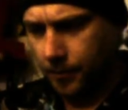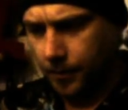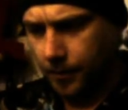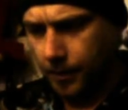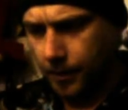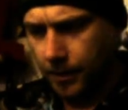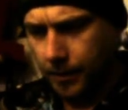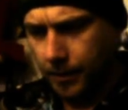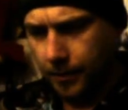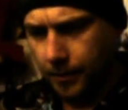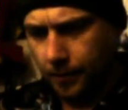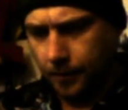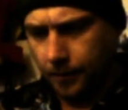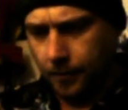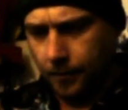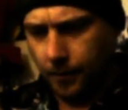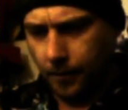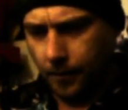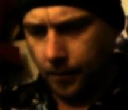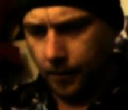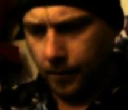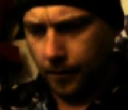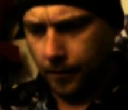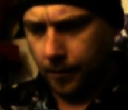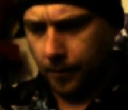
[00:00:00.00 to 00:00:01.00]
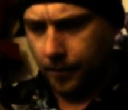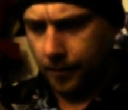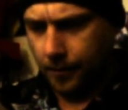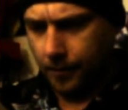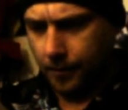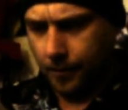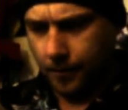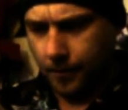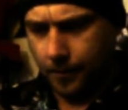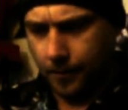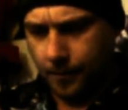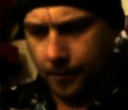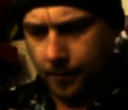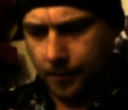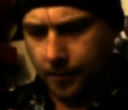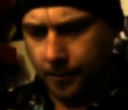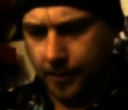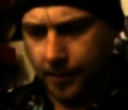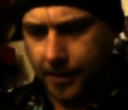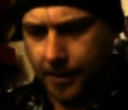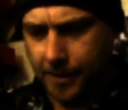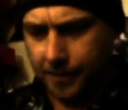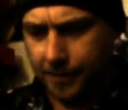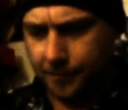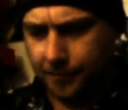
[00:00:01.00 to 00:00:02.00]
But of course, that's not how the Saviors
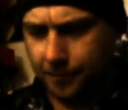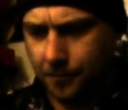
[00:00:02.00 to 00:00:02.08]
work,